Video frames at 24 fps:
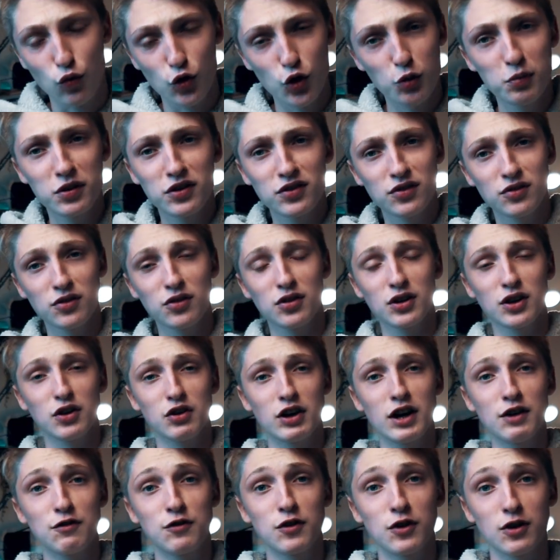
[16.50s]
room isn't really
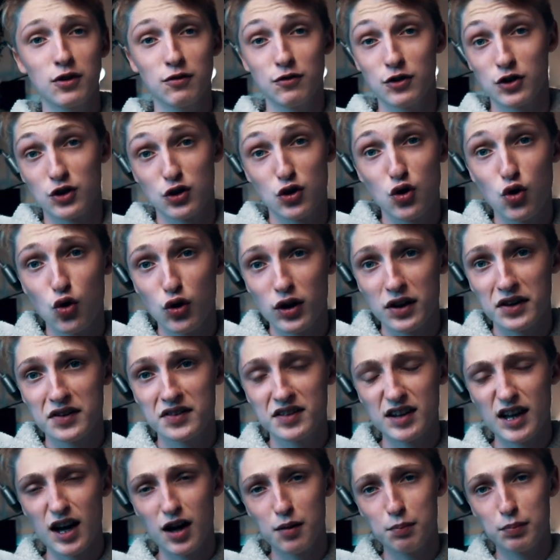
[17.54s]
great for, recording
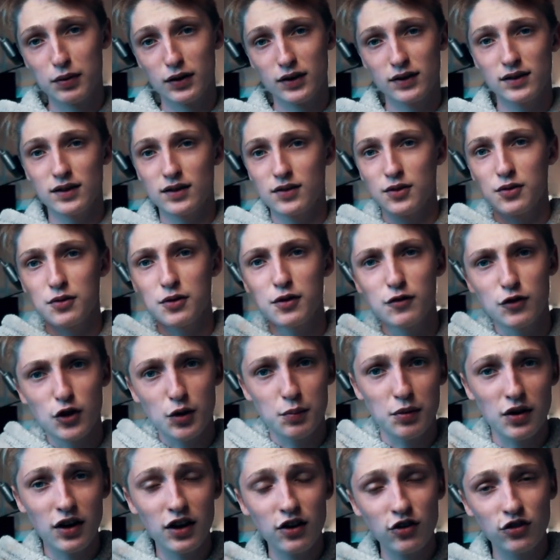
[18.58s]
sound because of the
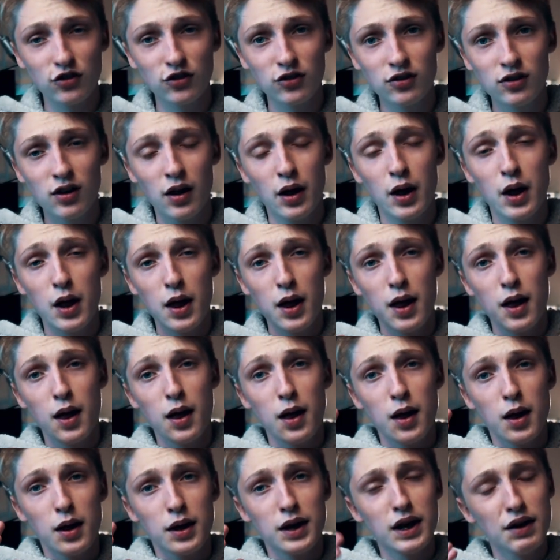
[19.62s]
reverberation.
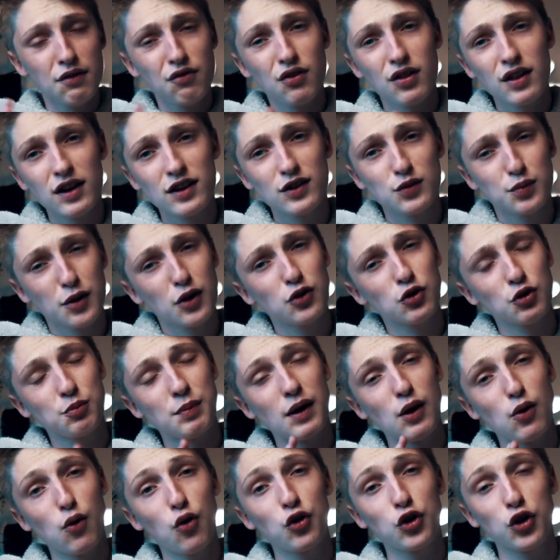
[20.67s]
Nevertheless, we're going to talk
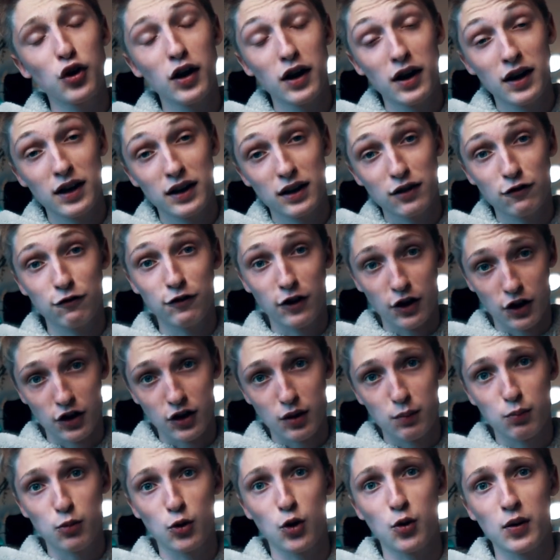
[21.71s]
about audio editing in Final
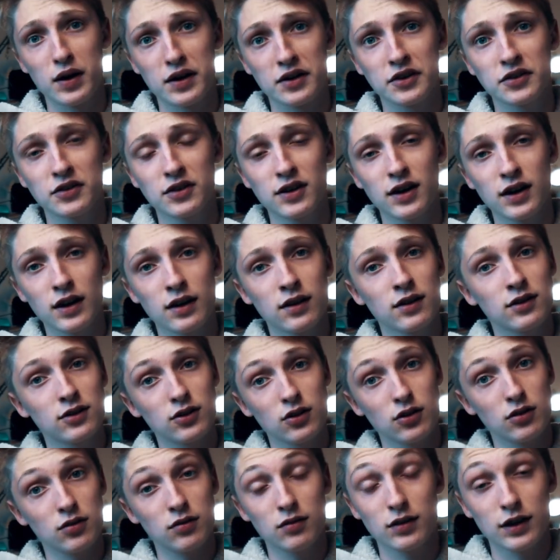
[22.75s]
Cut Pro X today,
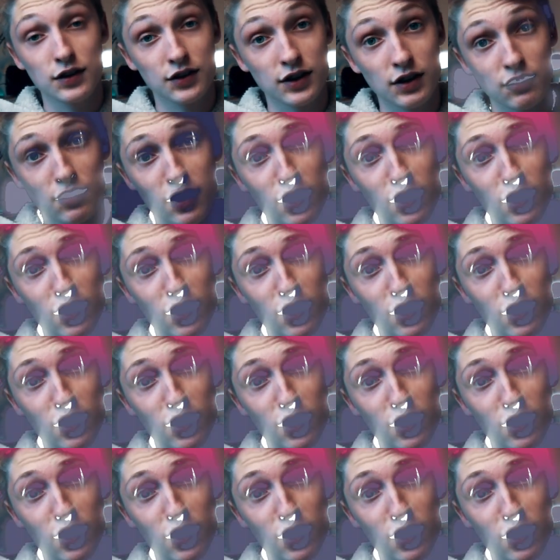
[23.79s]
so let's get